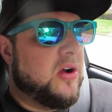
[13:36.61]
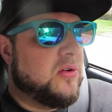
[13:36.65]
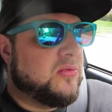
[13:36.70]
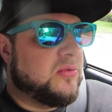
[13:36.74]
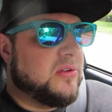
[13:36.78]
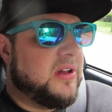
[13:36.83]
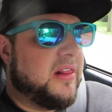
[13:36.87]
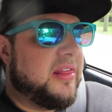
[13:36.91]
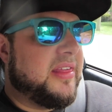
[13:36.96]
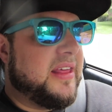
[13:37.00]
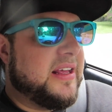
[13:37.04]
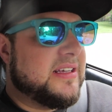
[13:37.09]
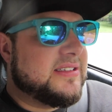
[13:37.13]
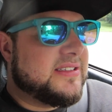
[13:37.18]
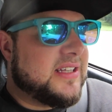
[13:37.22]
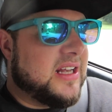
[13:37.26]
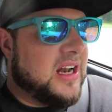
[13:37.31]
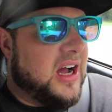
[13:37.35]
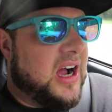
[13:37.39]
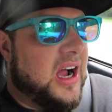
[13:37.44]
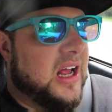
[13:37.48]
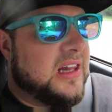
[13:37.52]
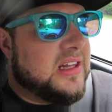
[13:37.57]
One of the things
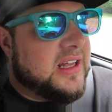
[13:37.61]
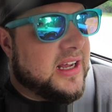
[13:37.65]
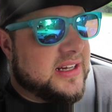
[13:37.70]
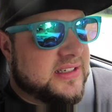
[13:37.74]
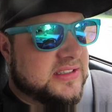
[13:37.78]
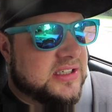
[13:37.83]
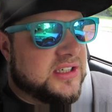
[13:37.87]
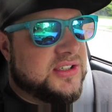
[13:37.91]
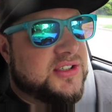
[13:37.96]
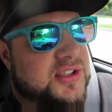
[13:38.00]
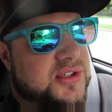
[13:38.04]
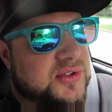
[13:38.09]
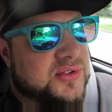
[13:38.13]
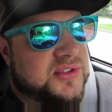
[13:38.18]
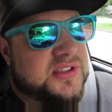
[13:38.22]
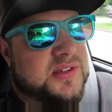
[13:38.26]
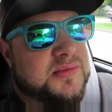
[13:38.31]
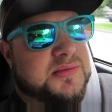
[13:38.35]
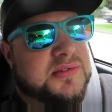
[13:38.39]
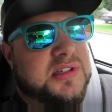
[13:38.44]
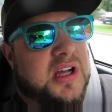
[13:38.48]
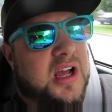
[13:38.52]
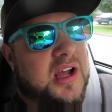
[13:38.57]
that I like to do
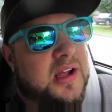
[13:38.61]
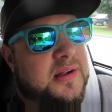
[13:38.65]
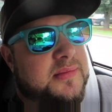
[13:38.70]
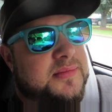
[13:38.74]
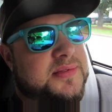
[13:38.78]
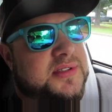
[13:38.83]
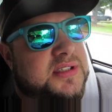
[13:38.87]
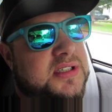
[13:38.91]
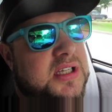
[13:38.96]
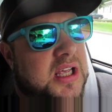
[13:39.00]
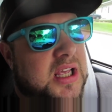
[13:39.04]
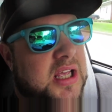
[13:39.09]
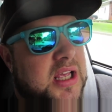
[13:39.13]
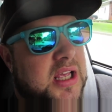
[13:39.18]
sometimes,